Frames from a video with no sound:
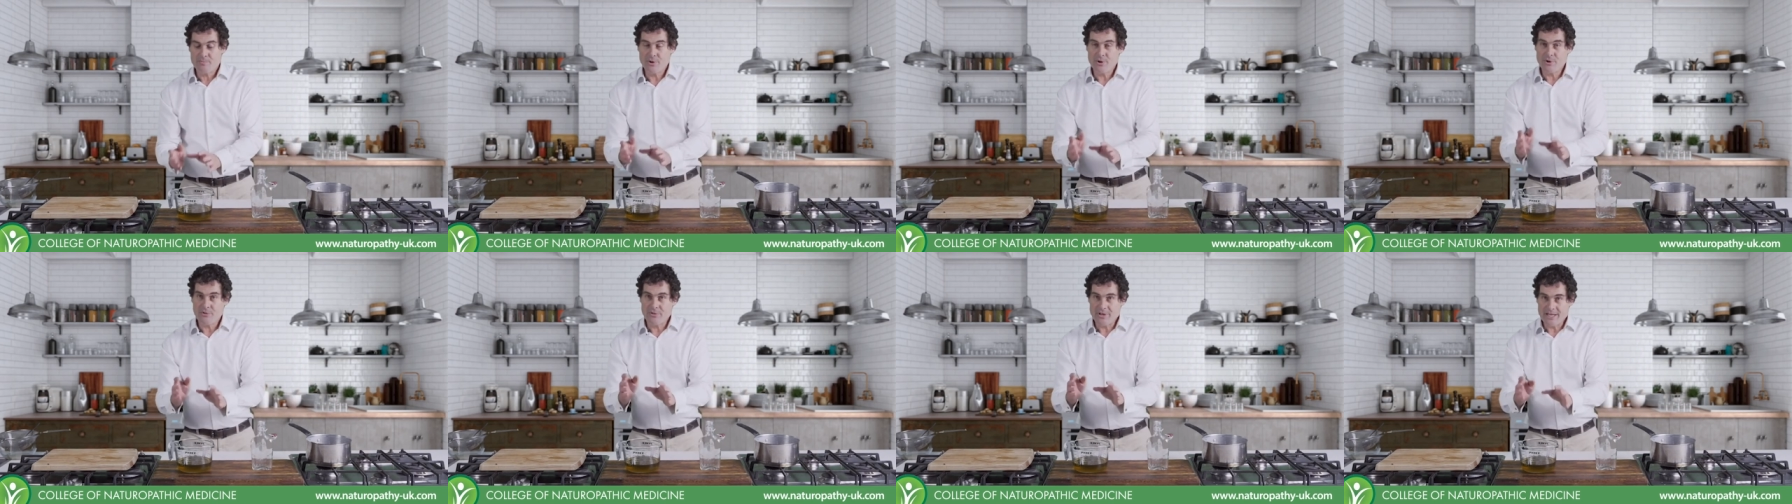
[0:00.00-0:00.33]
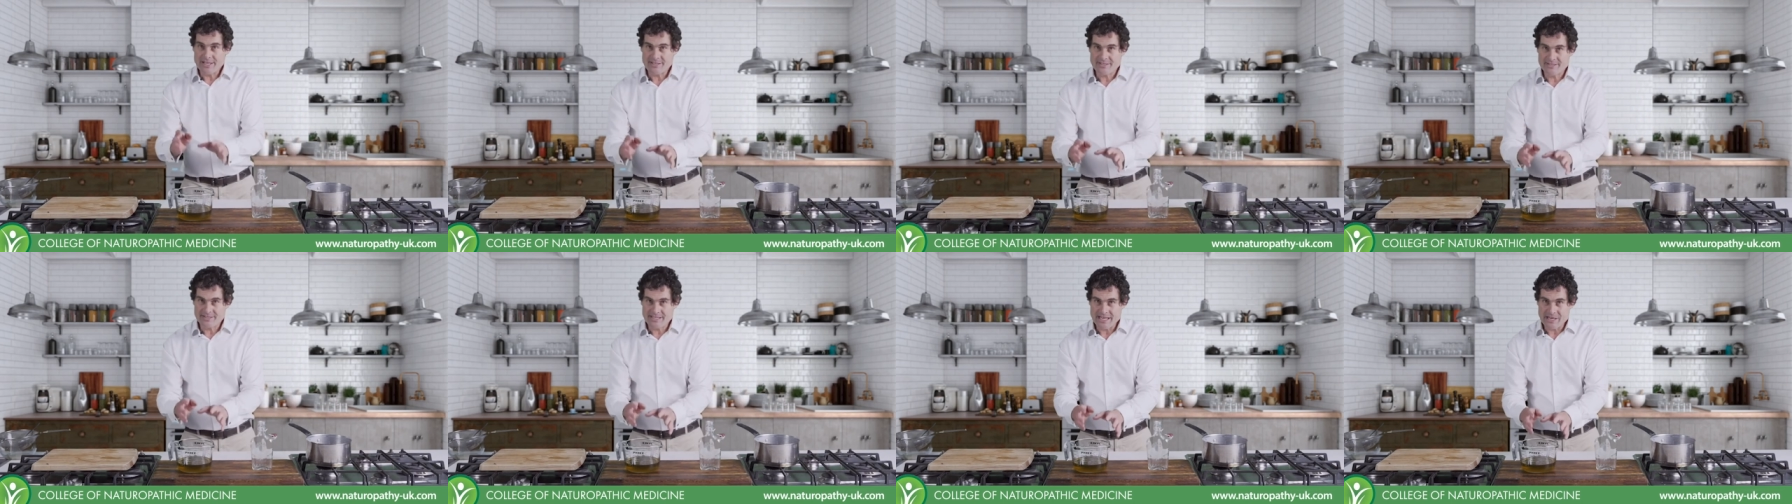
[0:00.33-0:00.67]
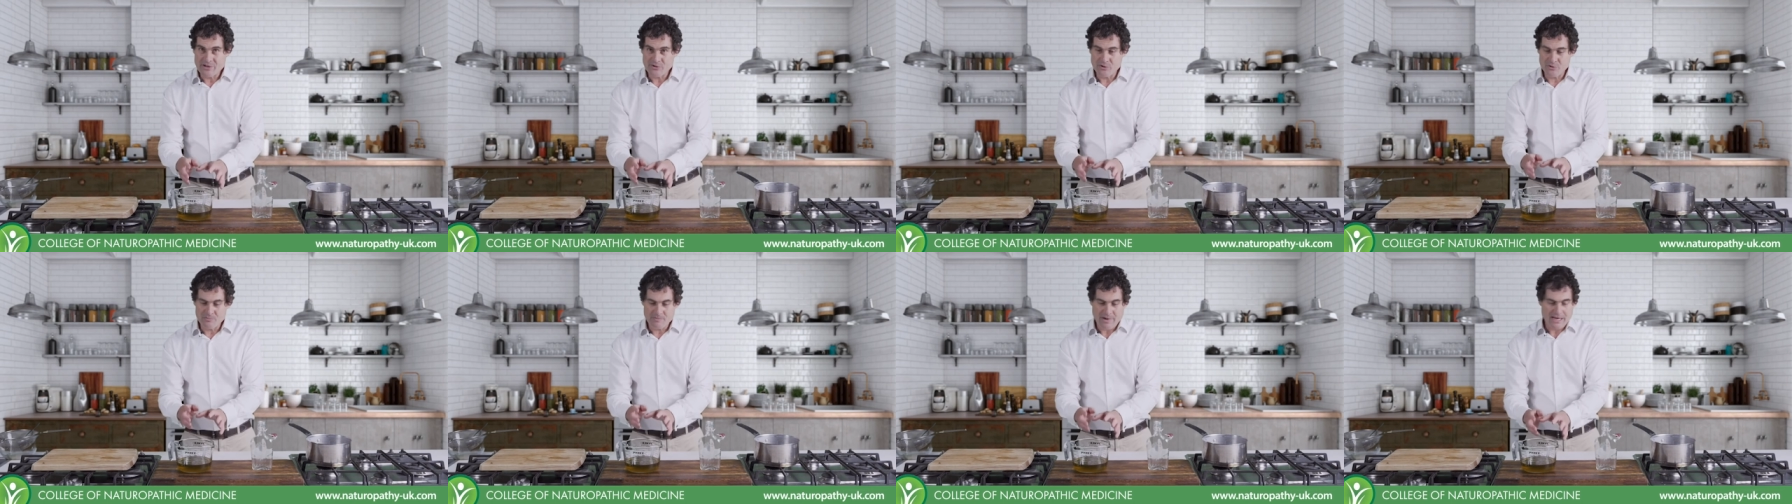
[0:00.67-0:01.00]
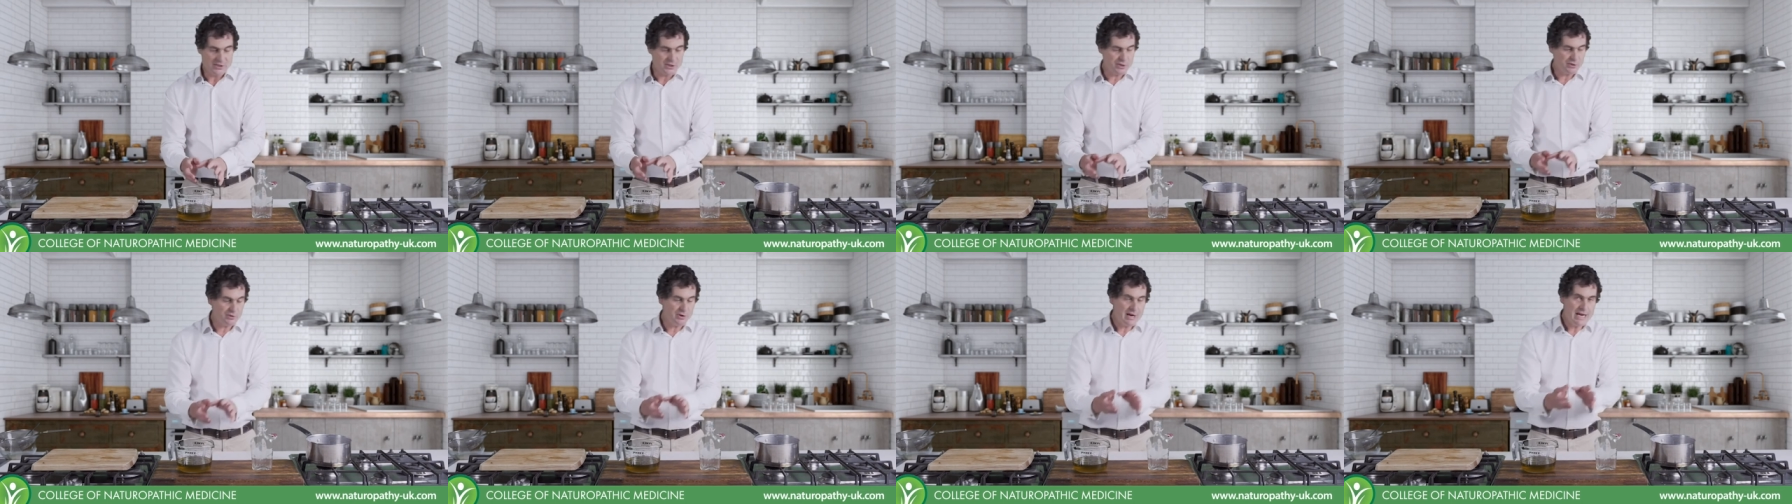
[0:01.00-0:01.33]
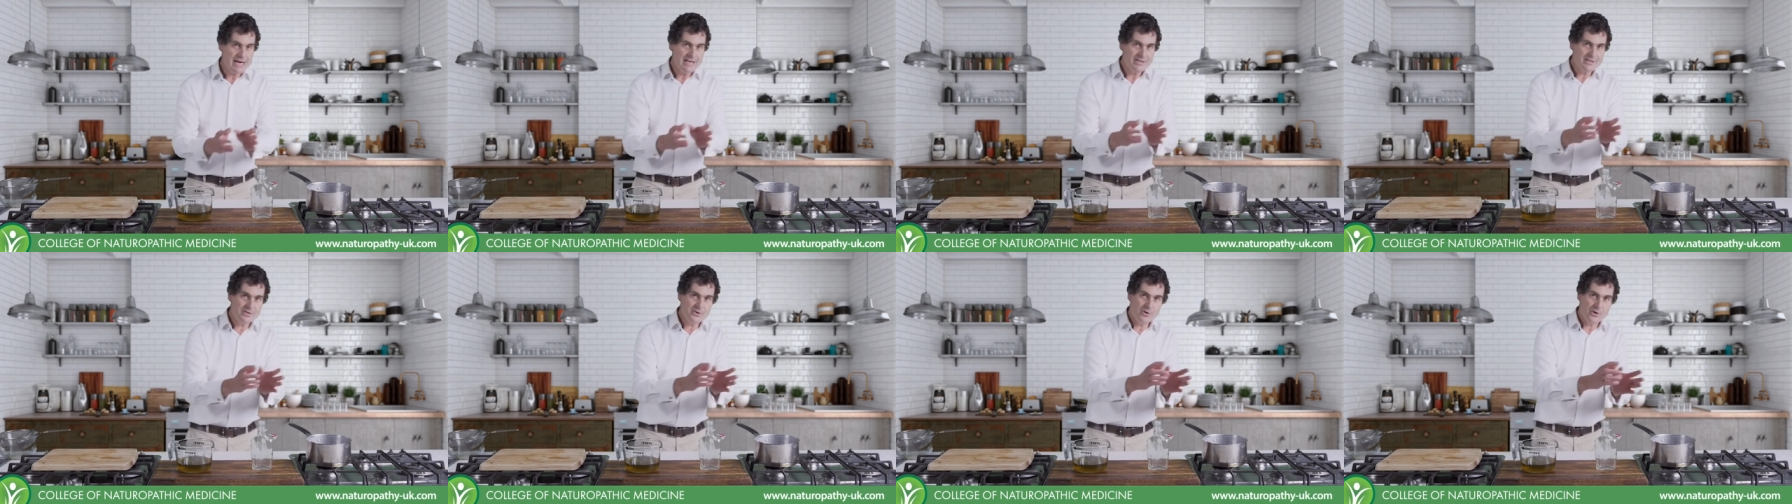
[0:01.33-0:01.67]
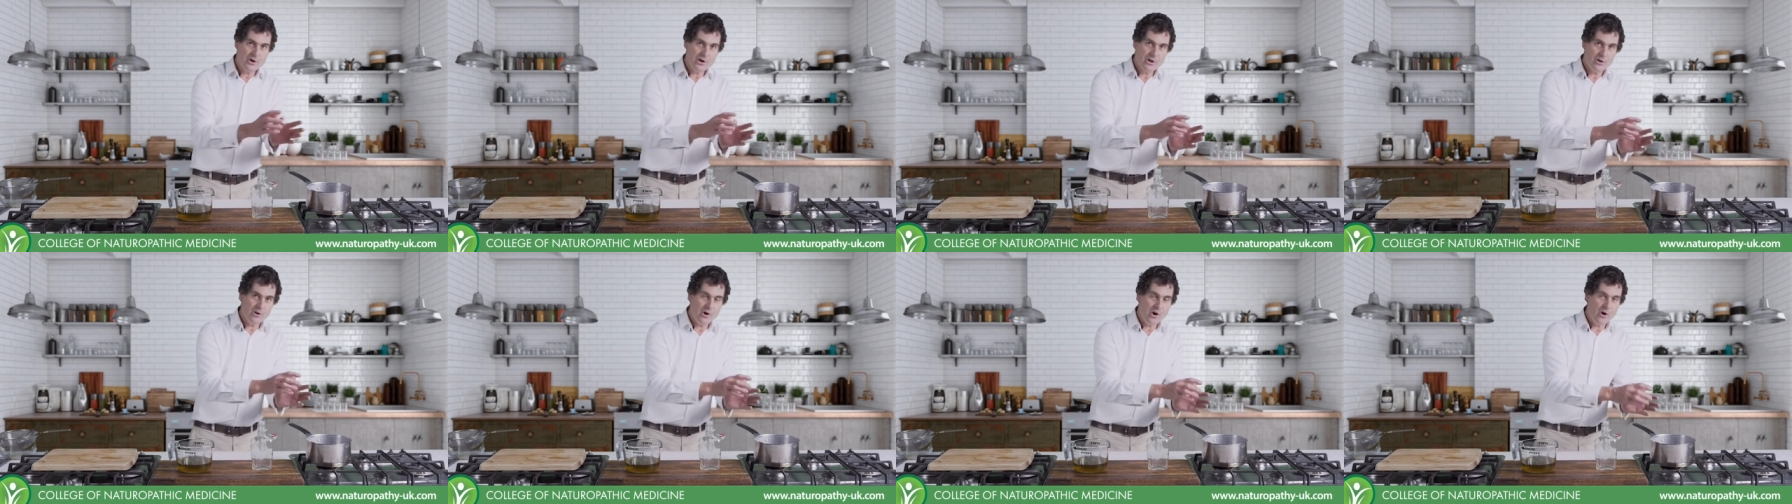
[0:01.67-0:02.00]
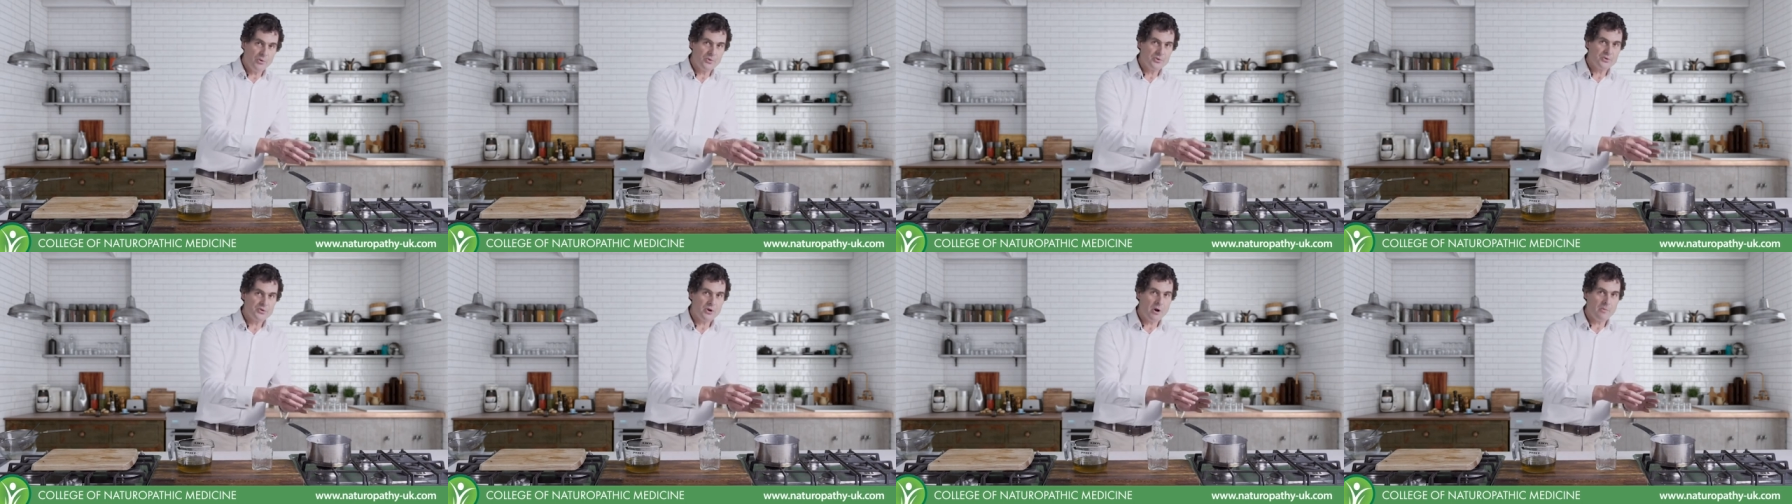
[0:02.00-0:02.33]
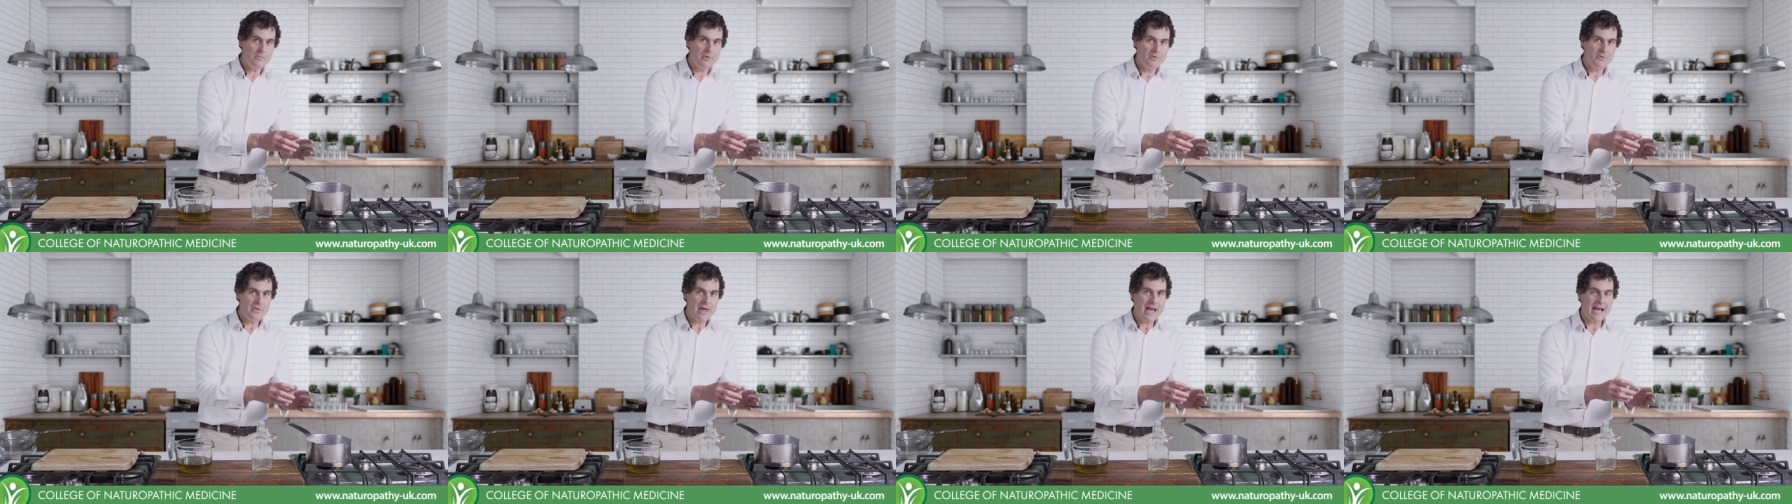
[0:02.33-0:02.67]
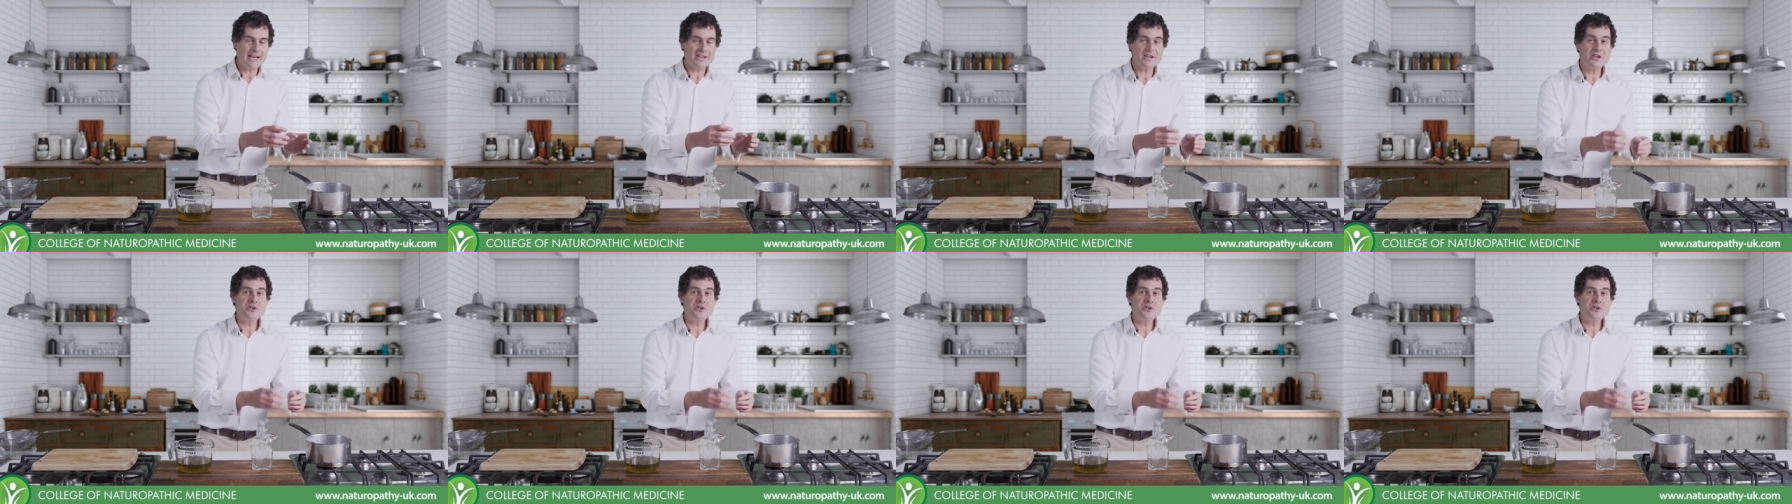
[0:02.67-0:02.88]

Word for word: put this single macerated oil on top of that,